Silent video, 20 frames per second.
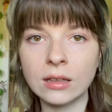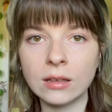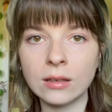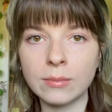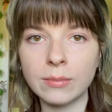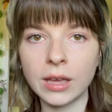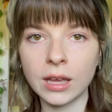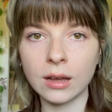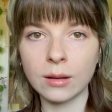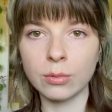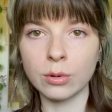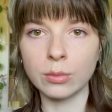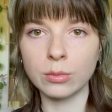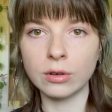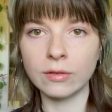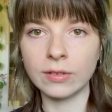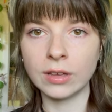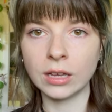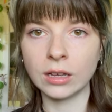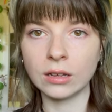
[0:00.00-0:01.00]
makeup
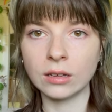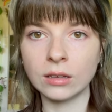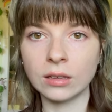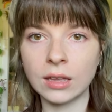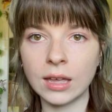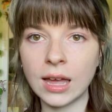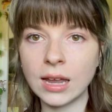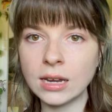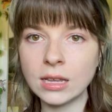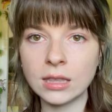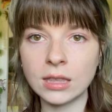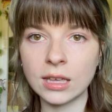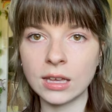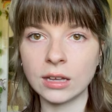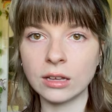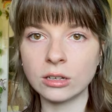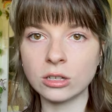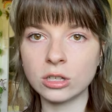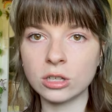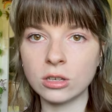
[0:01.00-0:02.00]
removing
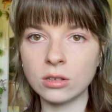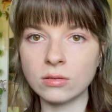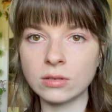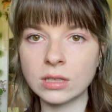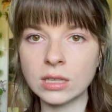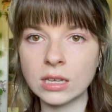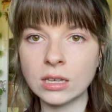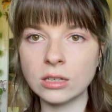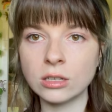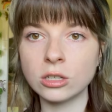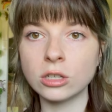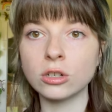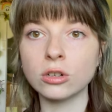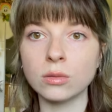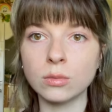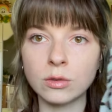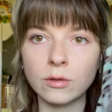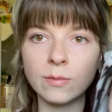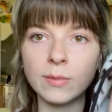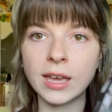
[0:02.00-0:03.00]
anything to use these to
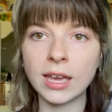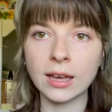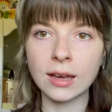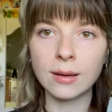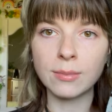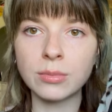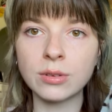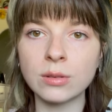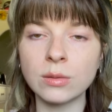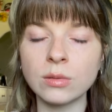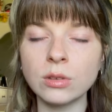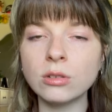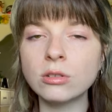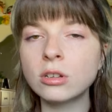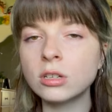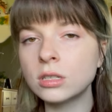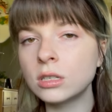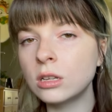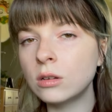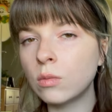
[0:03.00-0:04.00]
remove makeup. You
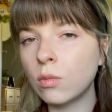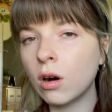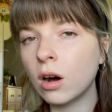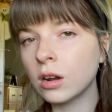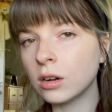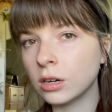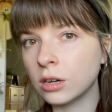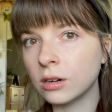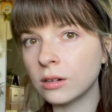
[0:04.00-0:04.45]
just need water.